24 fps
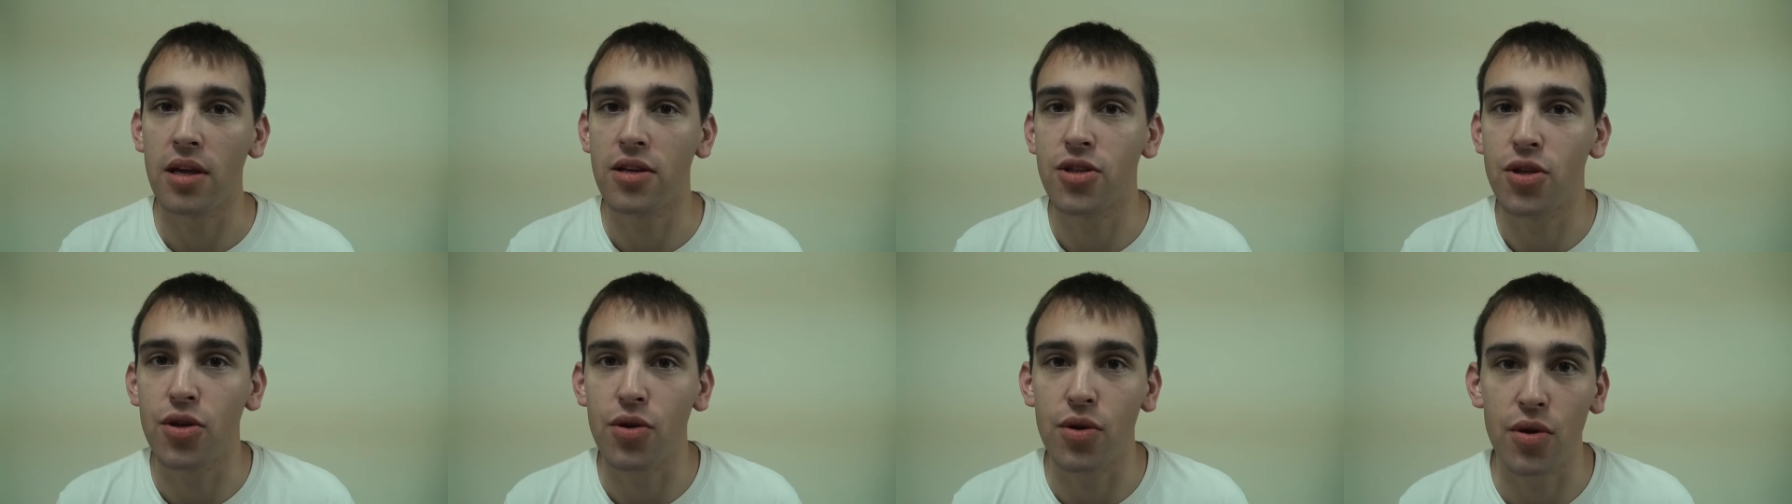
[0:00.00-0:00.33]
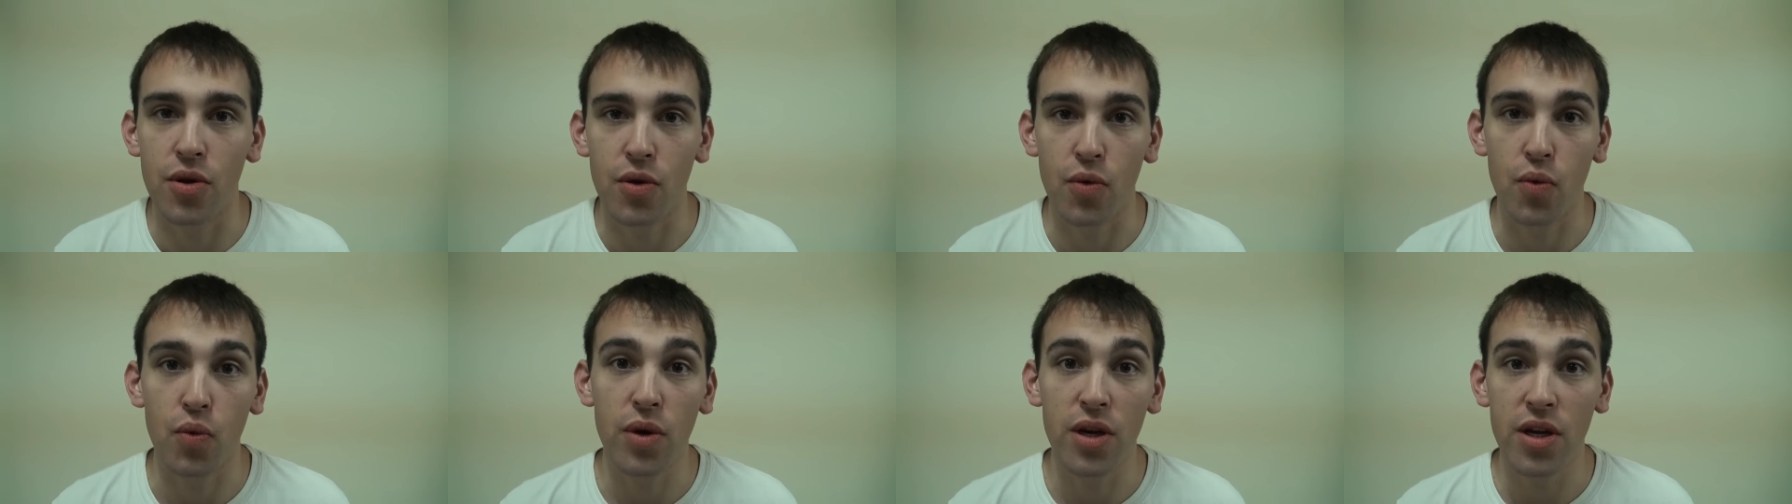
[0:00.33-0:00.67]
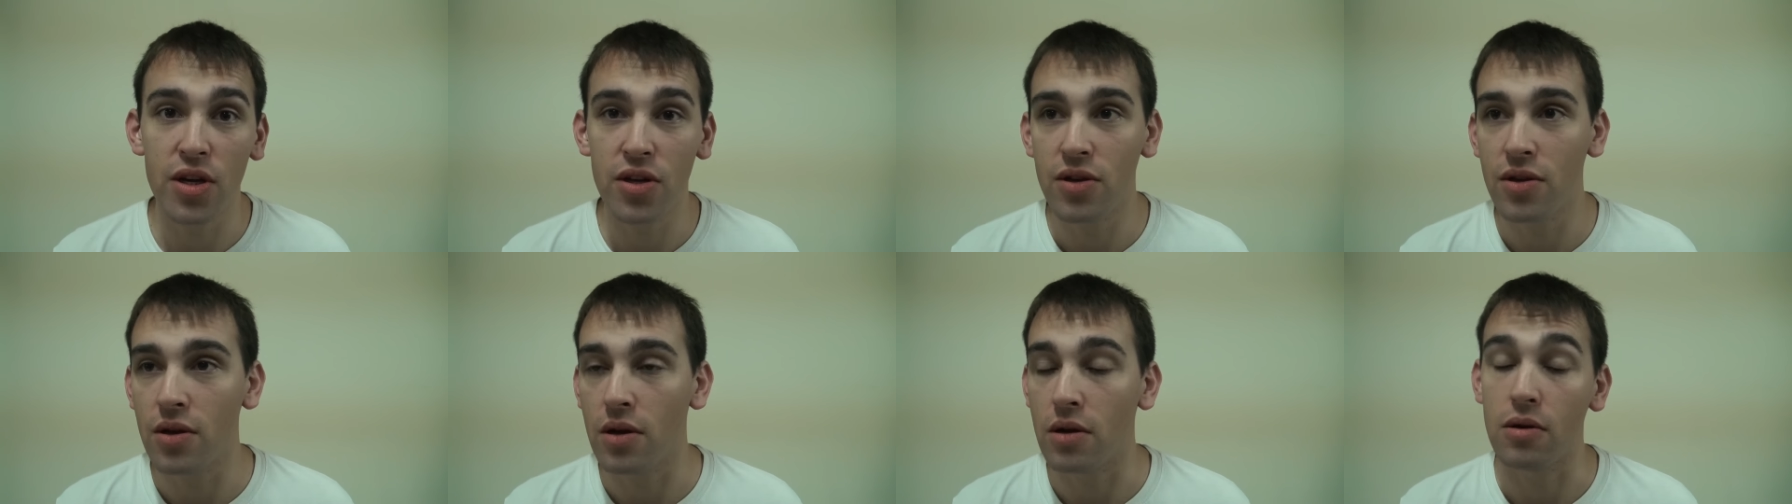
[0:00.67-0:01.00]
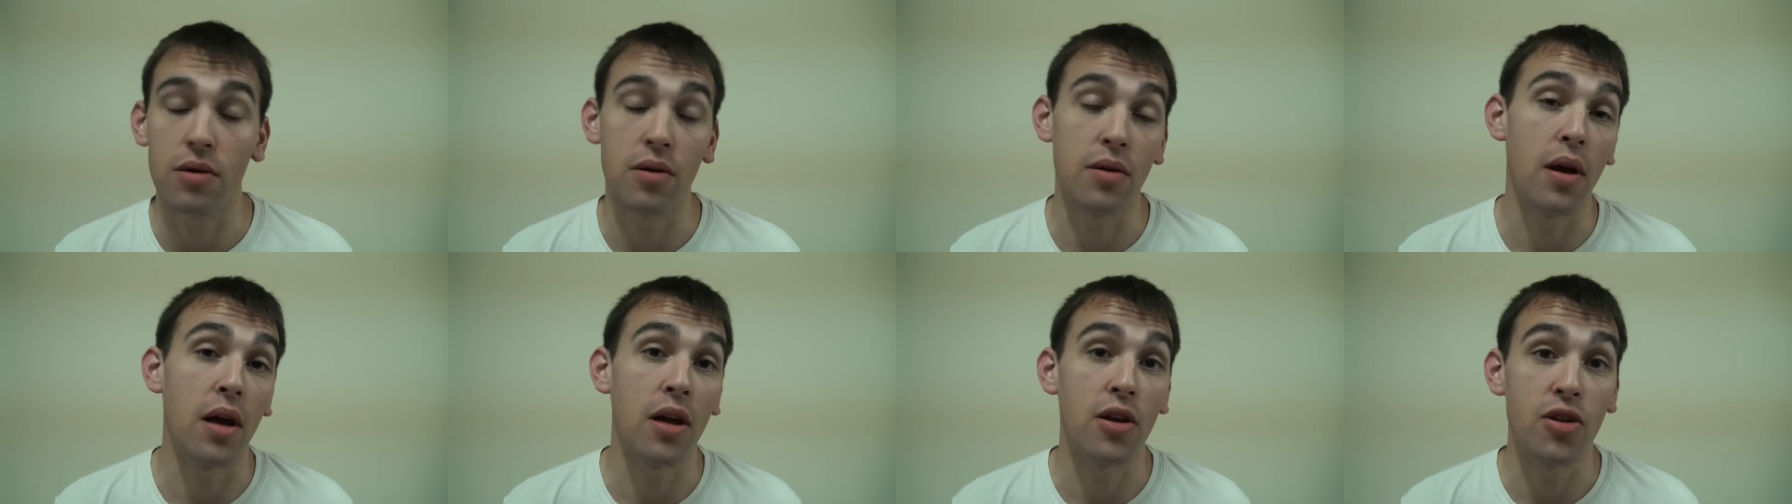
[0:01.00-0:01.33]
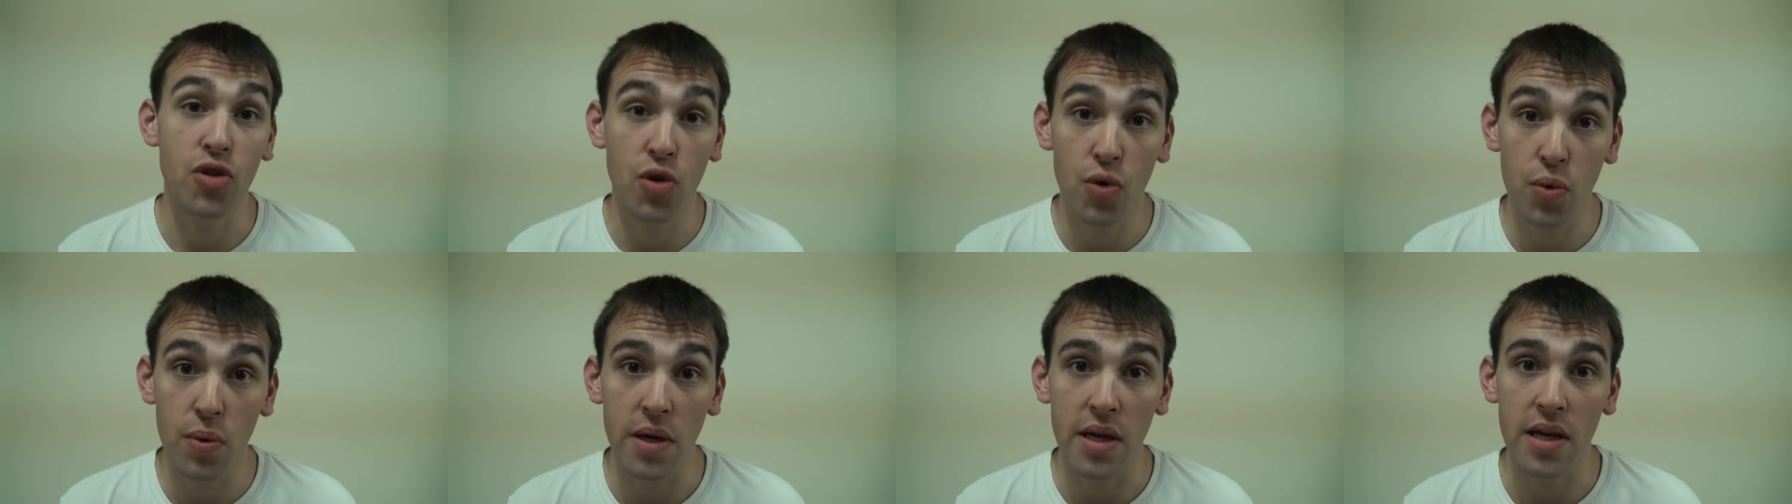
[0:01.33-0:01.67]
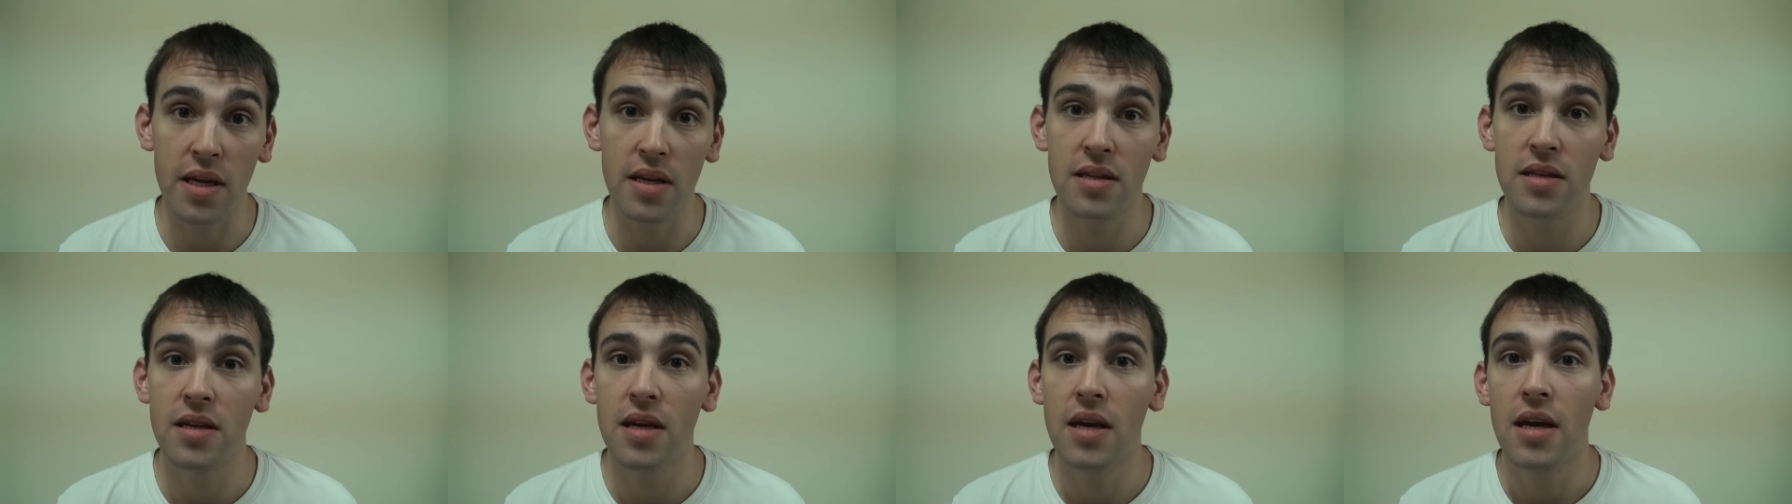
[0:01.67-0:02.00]
issued a read or a
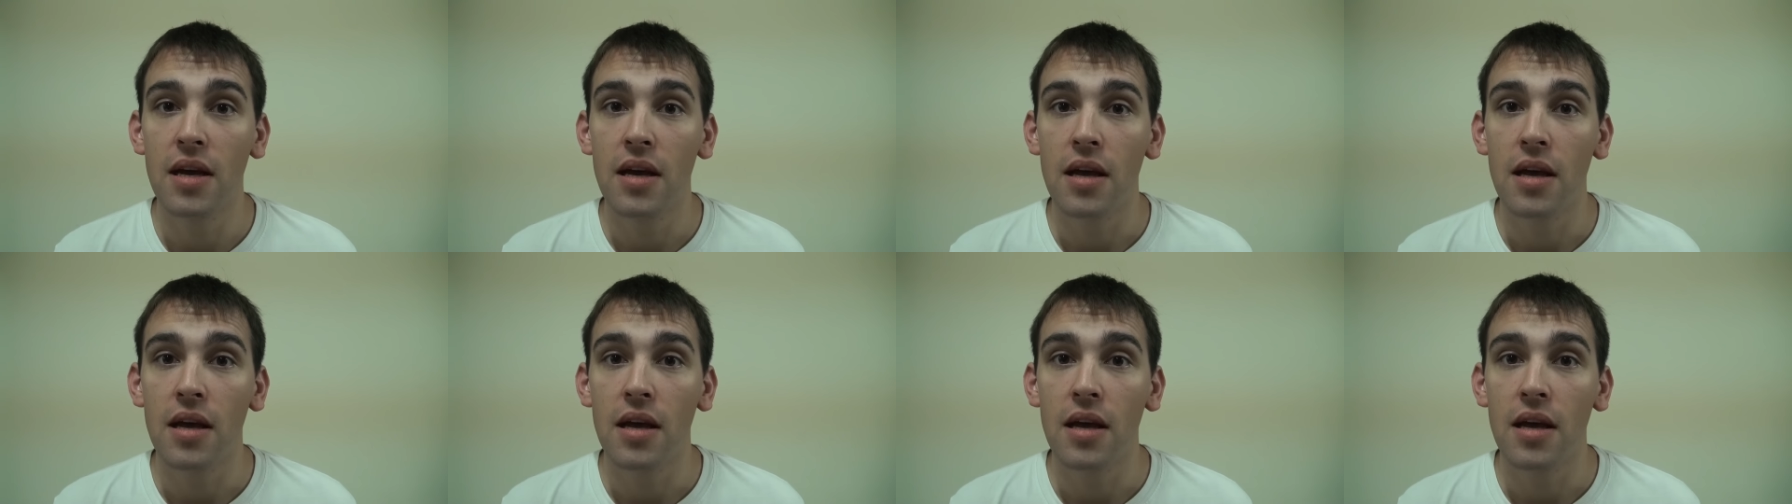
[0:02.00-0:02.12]
tweet